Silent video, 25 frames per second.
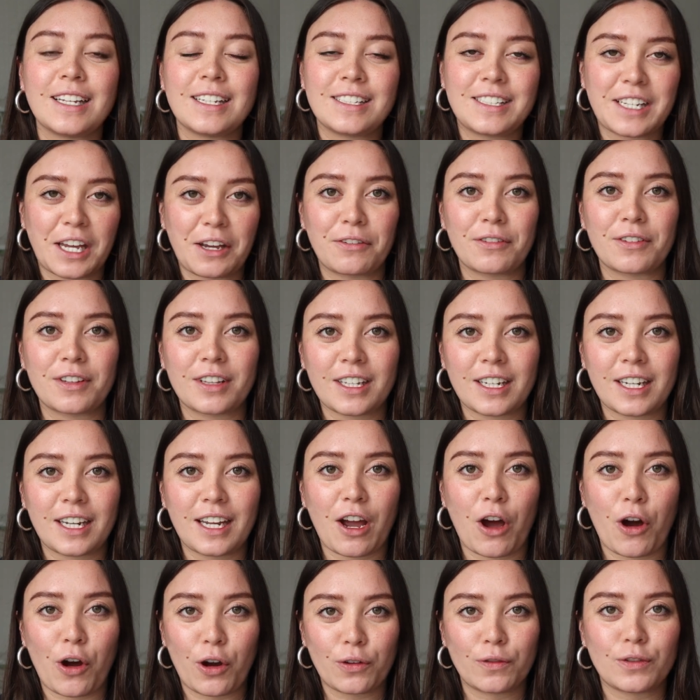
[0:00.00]

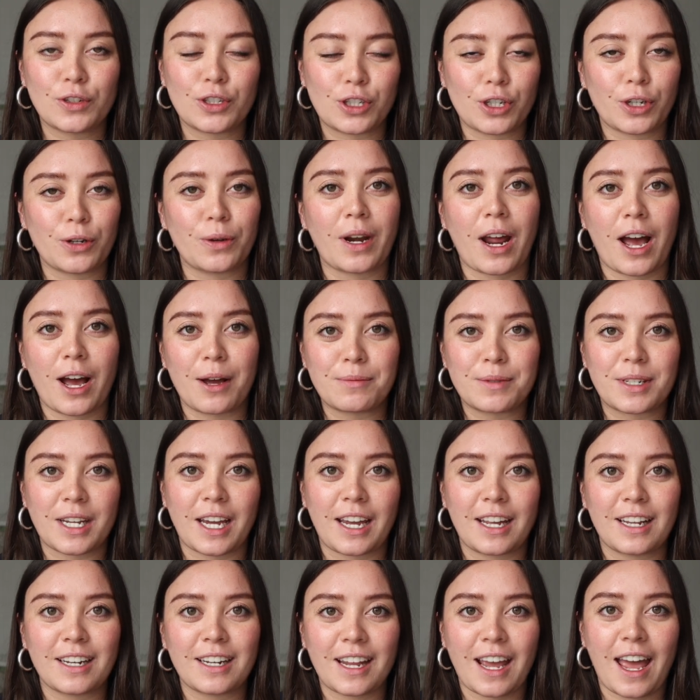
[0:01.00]
definitely overdue an
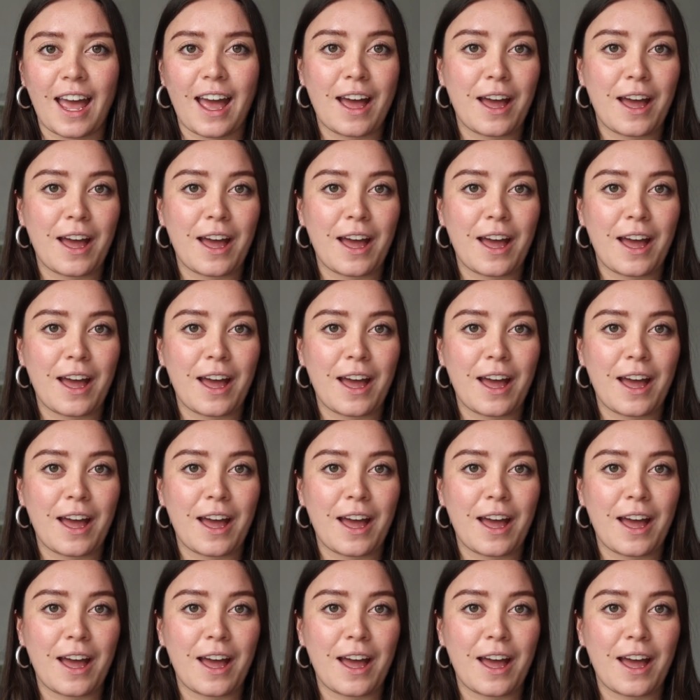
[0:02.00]
update.